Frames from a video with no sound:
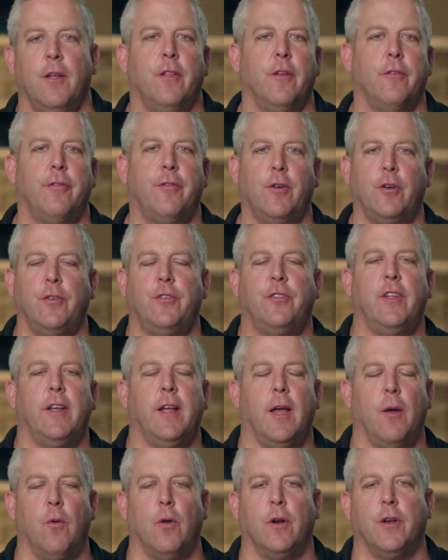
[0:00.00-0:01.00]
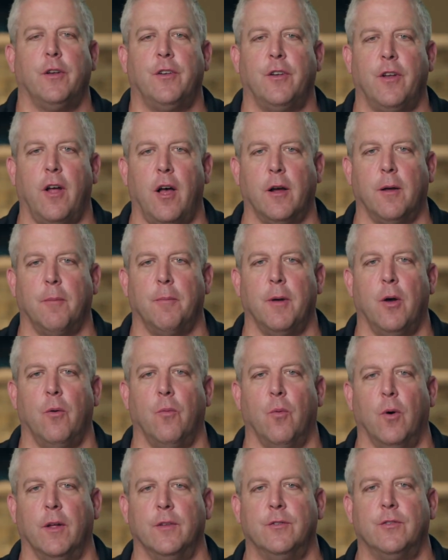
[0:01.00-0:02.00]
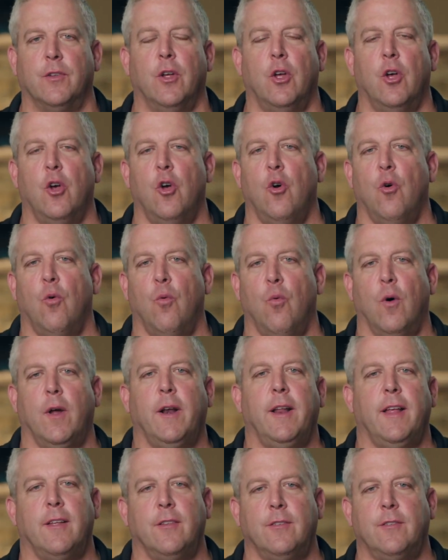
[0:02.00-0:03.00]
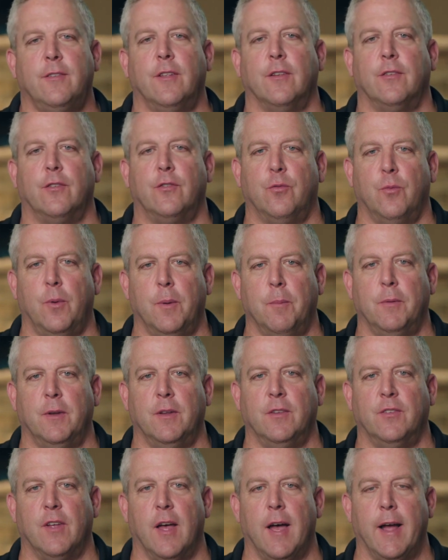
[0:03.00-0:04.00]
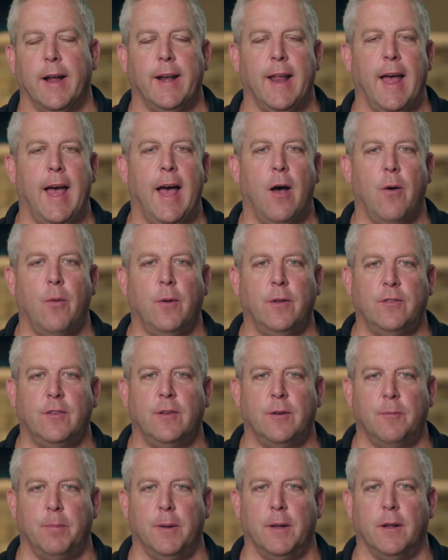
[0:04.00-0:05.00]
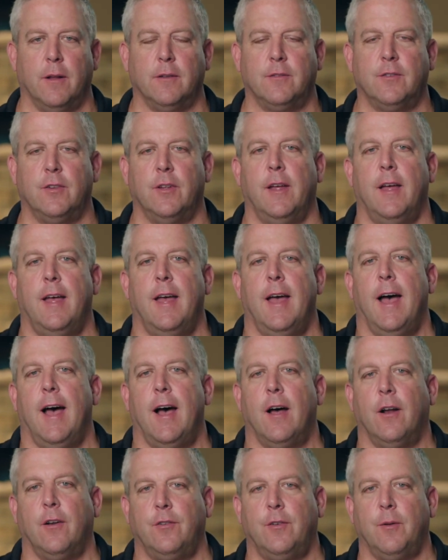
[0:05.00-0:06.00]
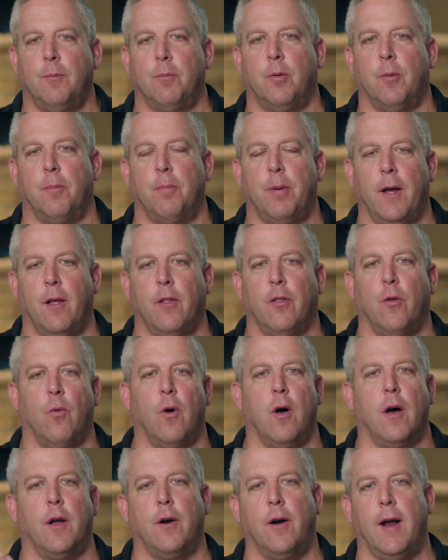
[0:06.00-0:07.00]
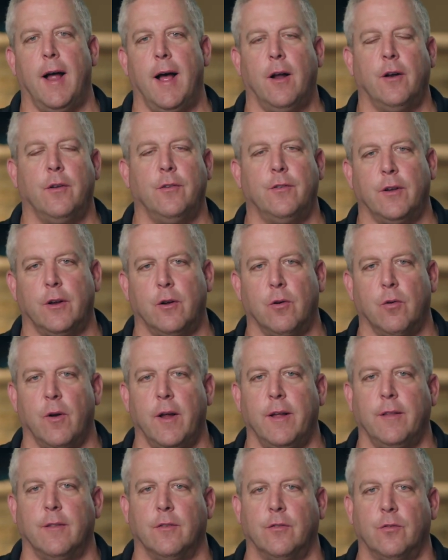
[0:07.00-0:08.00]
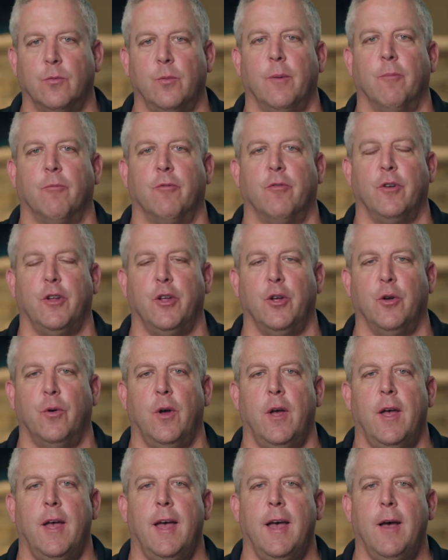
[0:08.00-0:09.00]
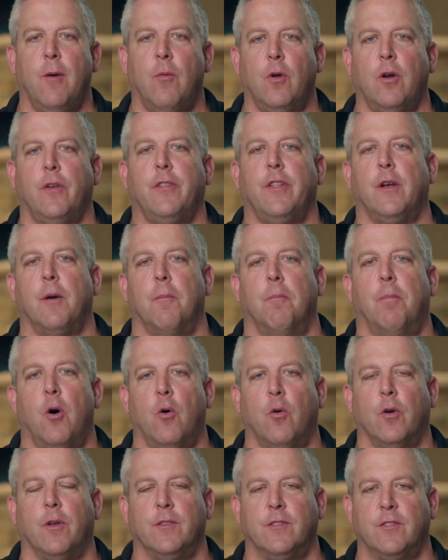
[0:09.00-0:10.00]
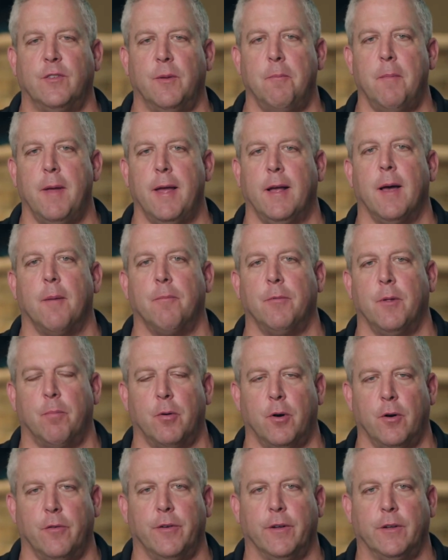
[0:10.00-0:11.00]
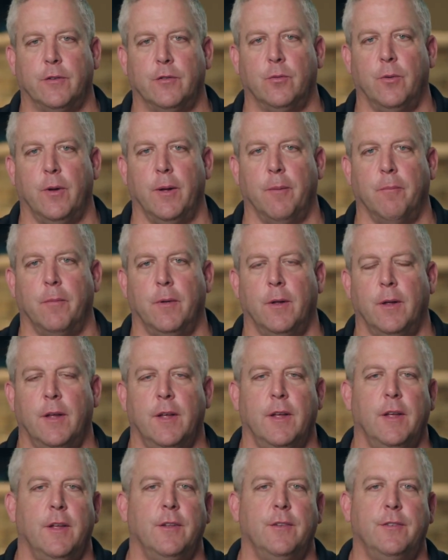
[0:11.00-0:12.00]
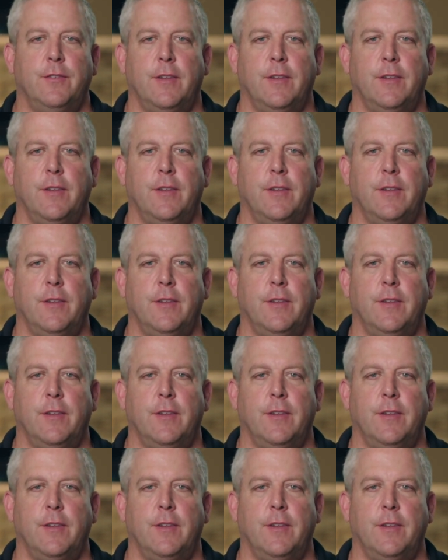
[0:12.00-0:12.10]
The first thing I wanted to talk about was, what is the swim design? How is it built? How does it propel the water? How does it create the swim for you? And what are the components that make up the perfect swim? The